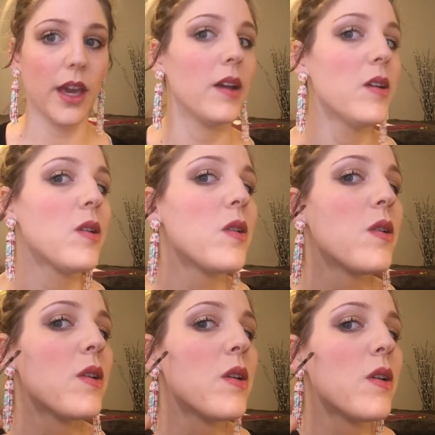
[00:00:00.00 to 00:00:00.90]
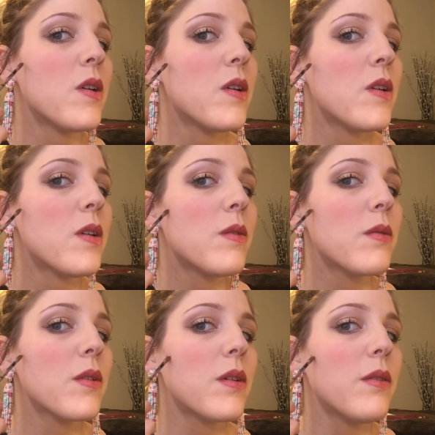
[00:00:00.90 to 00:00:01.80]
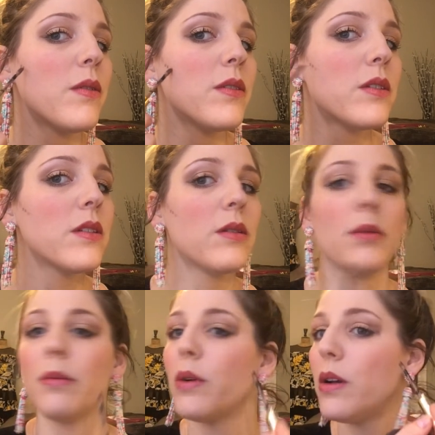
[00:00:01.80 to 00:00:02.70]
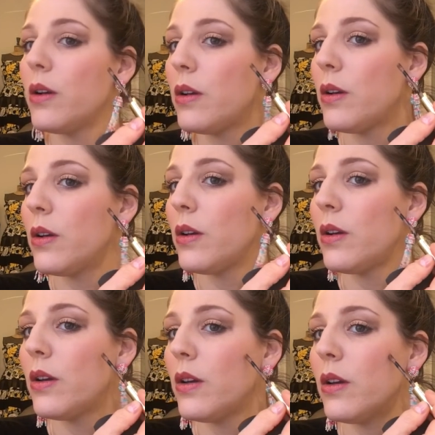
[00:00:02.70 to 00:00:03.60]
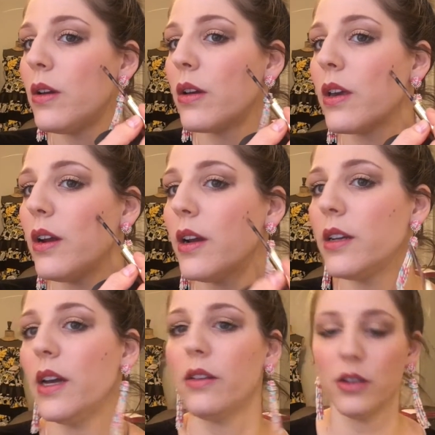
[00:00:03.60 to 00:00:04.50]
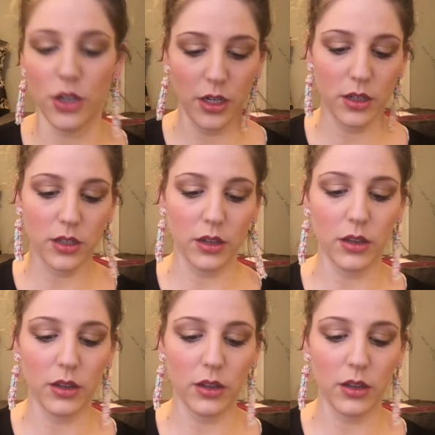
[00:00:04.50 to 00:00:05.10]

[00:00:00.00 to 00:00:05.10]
I'm gonna go in just a little bit more. Carry it down the cheek just a